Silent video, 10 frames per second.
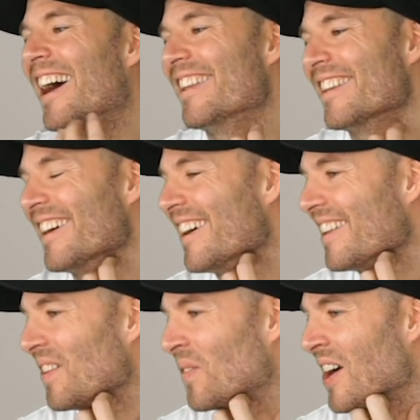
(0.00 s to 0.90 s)
and
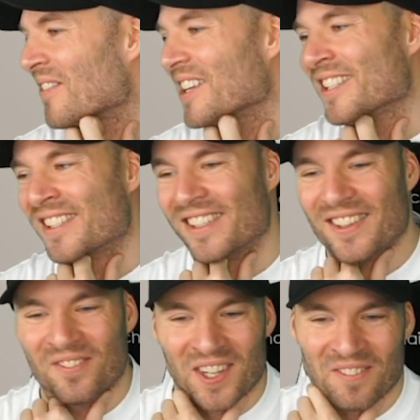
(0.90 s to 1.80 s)
the Prime
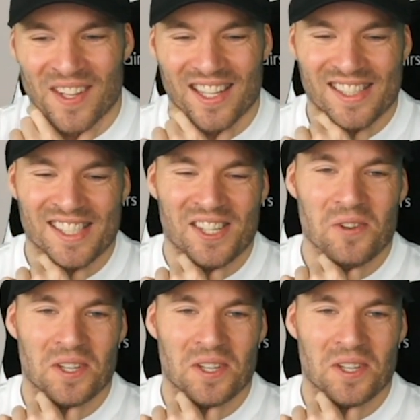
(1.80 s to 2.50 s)
Minister Mette Frederiksen,